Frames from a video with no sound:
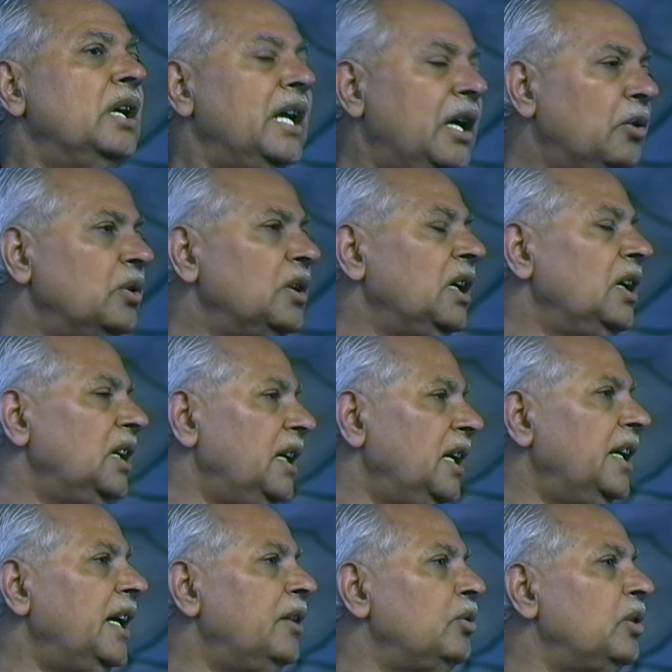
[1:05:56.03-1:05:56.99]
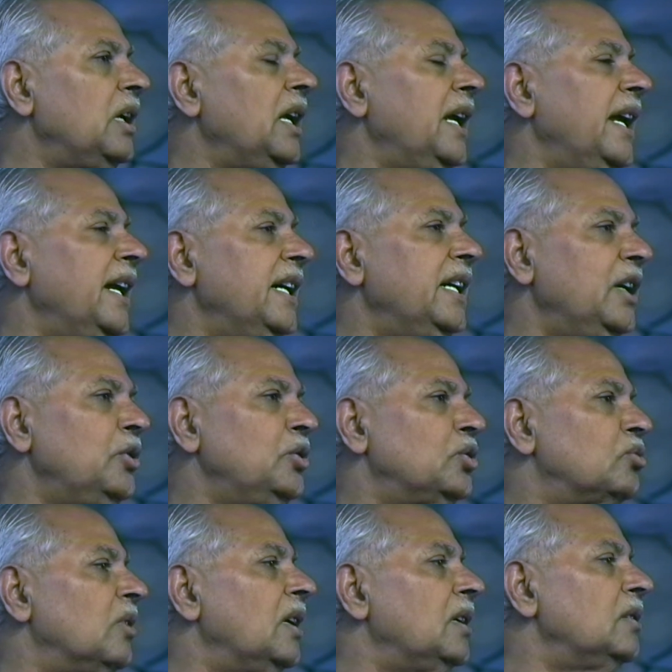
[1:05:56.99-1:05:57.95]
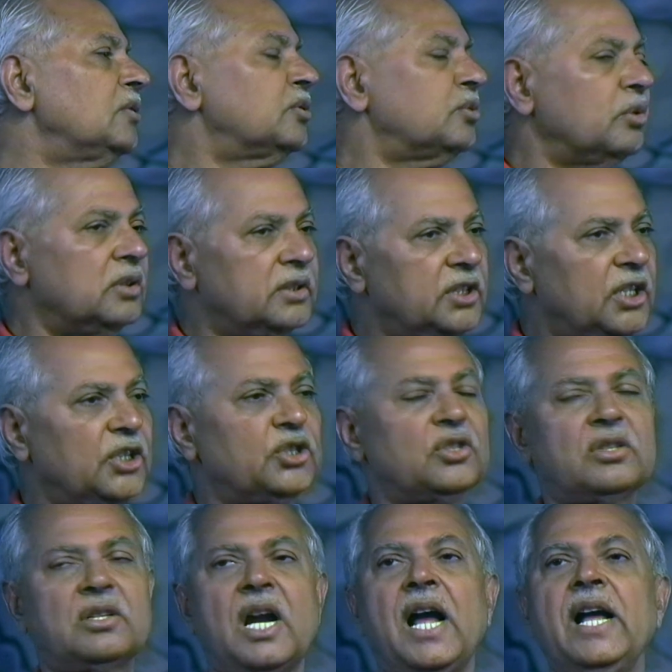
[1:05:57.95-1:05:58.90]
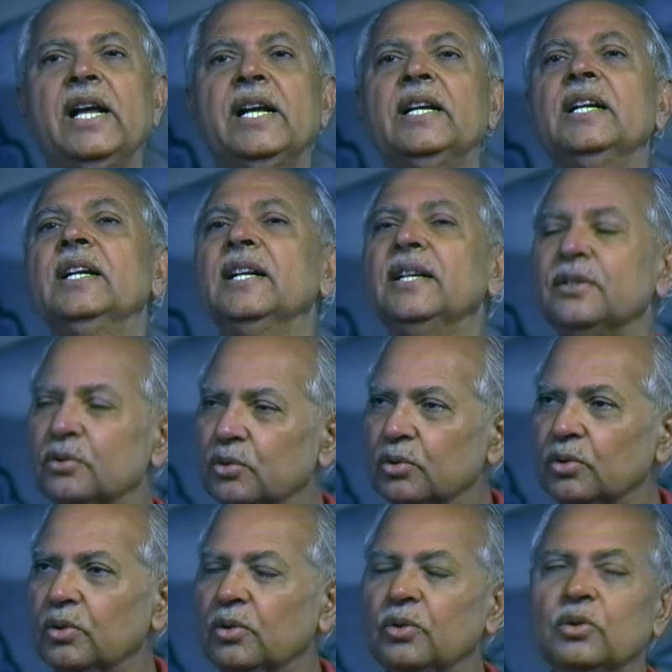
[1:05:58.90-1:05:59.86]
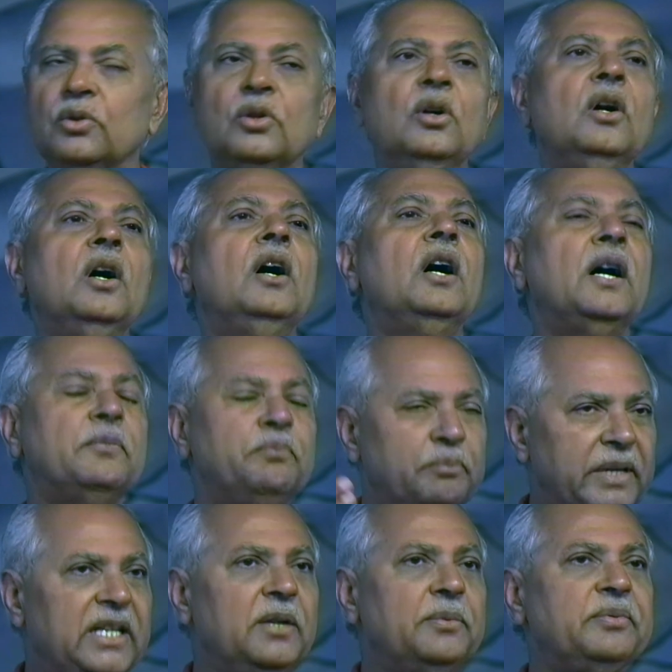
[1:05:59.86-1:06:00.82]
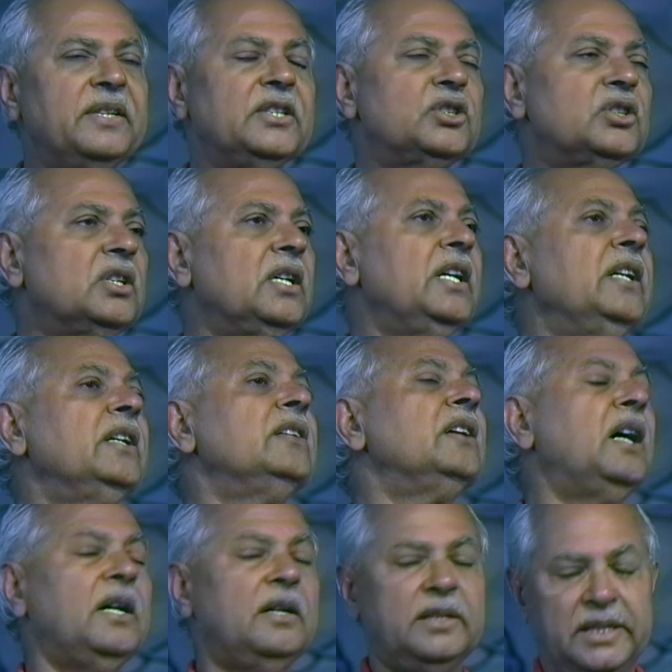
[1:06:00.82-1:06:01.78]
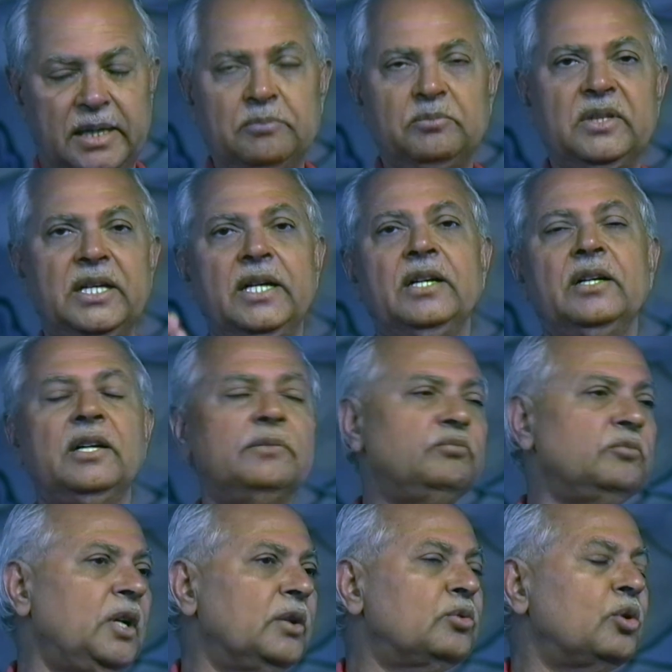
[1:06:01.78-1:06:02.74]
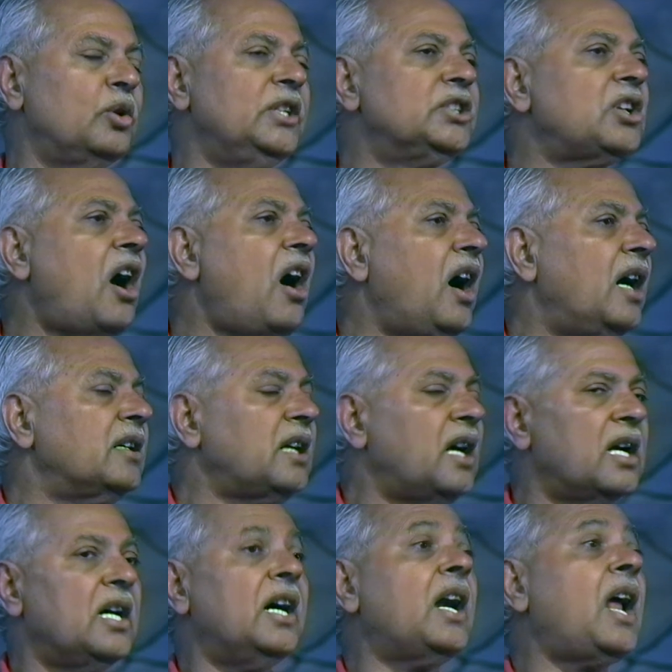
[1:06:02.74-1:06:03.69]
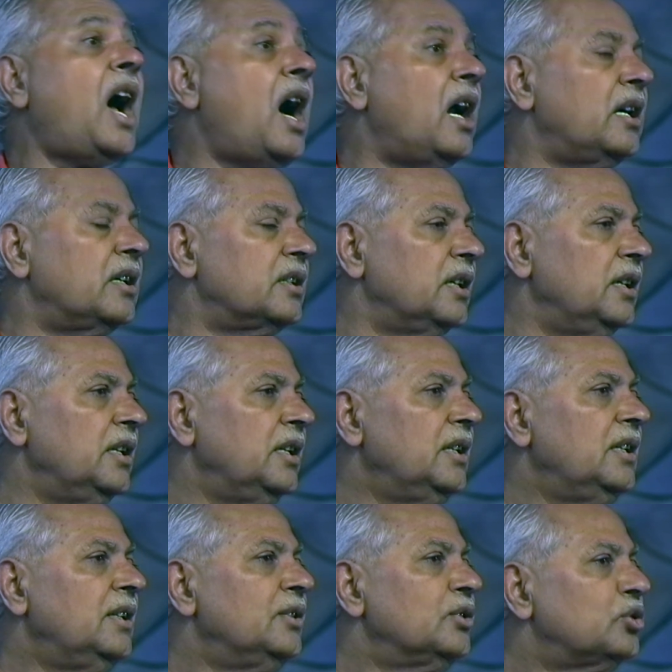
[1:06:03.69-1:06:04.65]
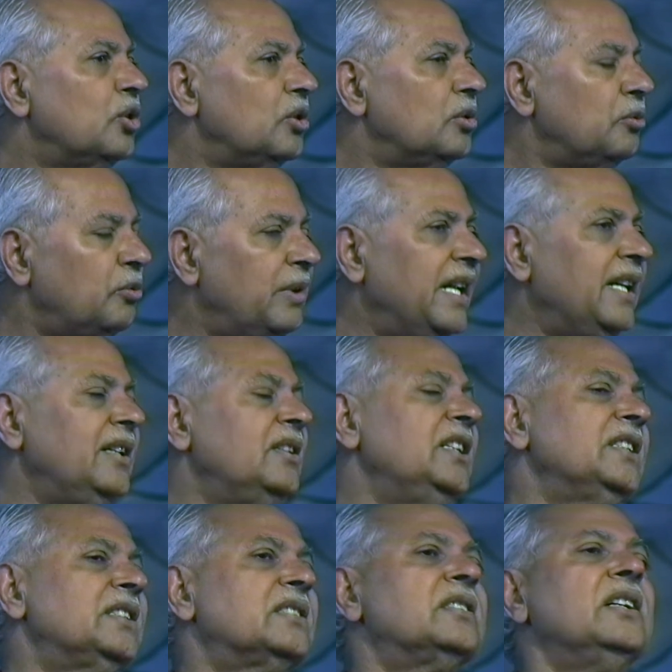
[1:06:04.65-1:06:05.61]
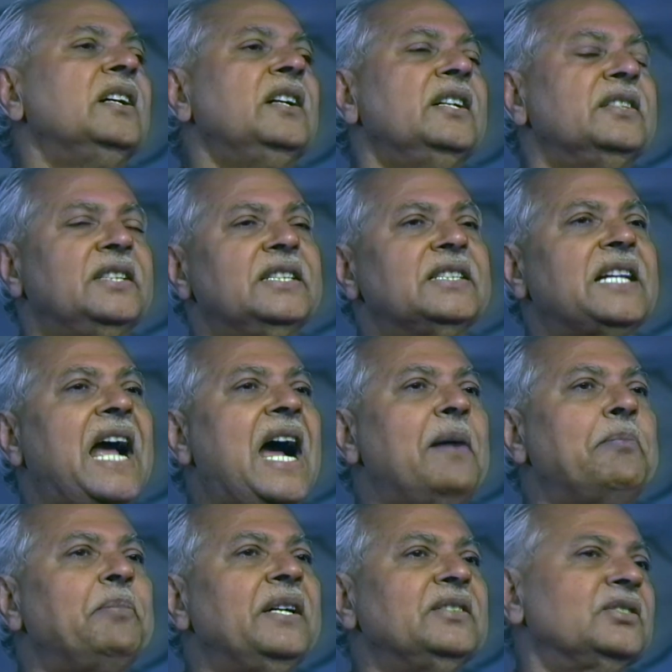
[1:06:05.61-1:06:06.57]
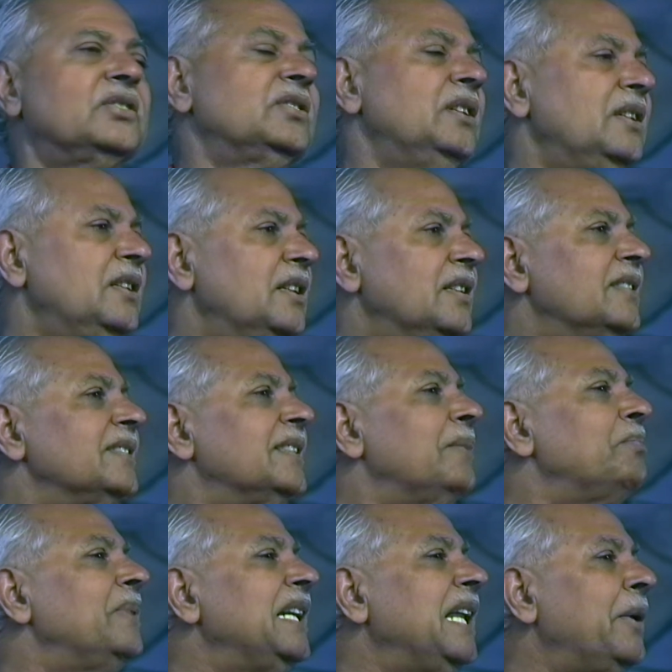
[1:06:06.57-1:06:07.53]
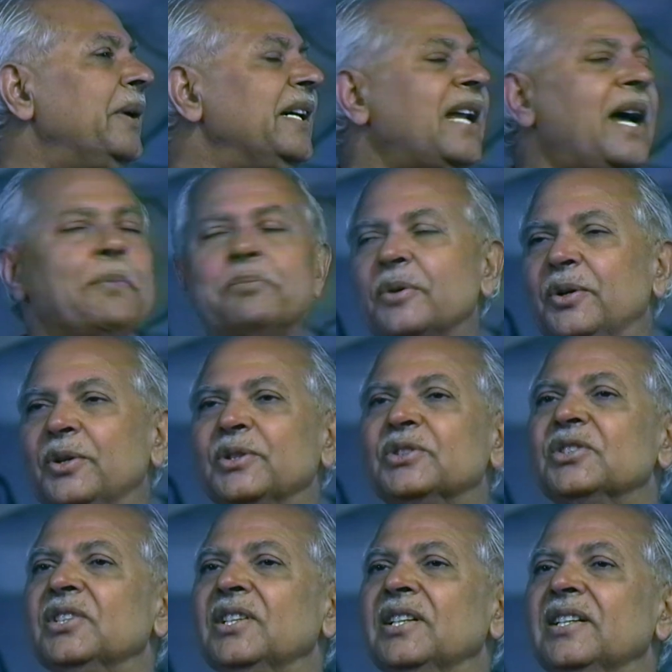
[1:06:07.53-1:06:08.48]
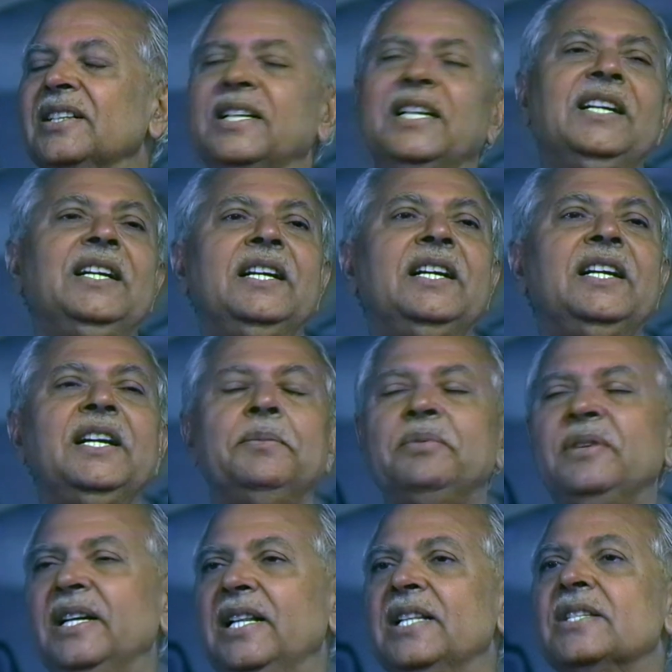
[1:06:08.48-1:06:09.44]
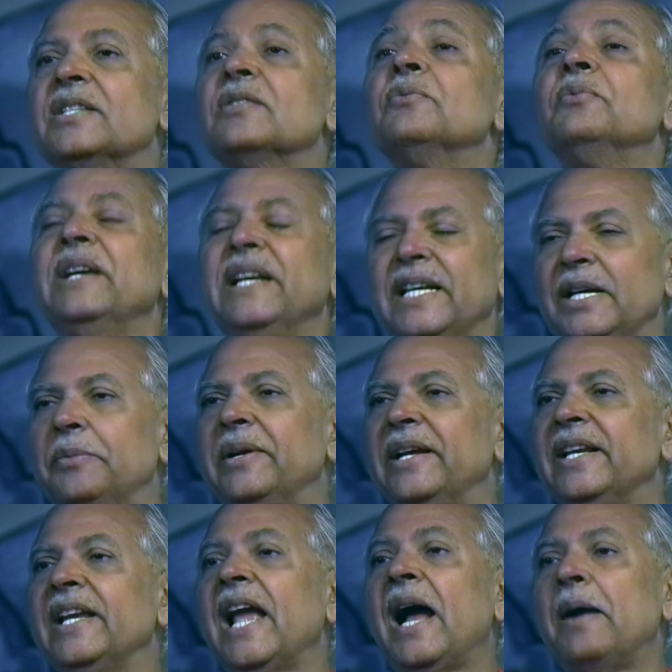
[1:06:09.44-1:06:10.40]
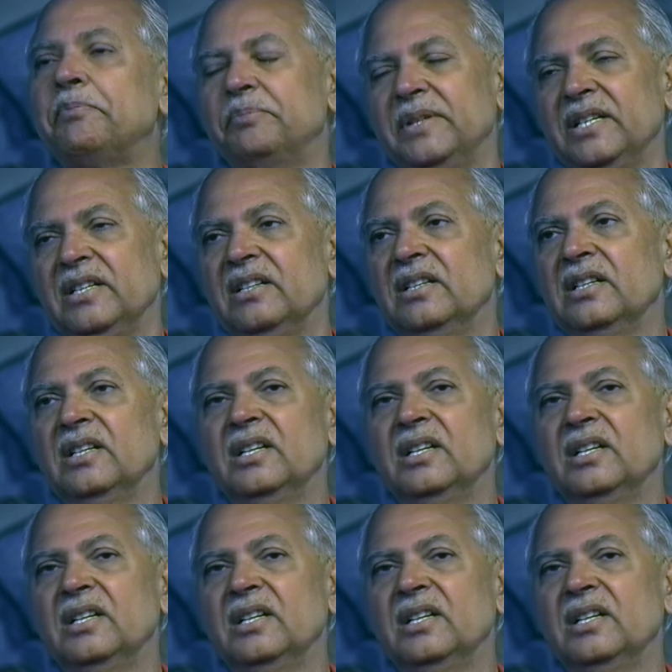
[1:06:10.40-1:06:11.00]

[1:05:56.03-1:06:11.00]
Every, every individual should just try to uh, manifest in uh, him uh, through his heart or her heart. So when this, this happens, the beloved, of course, he, he feels very, very happy.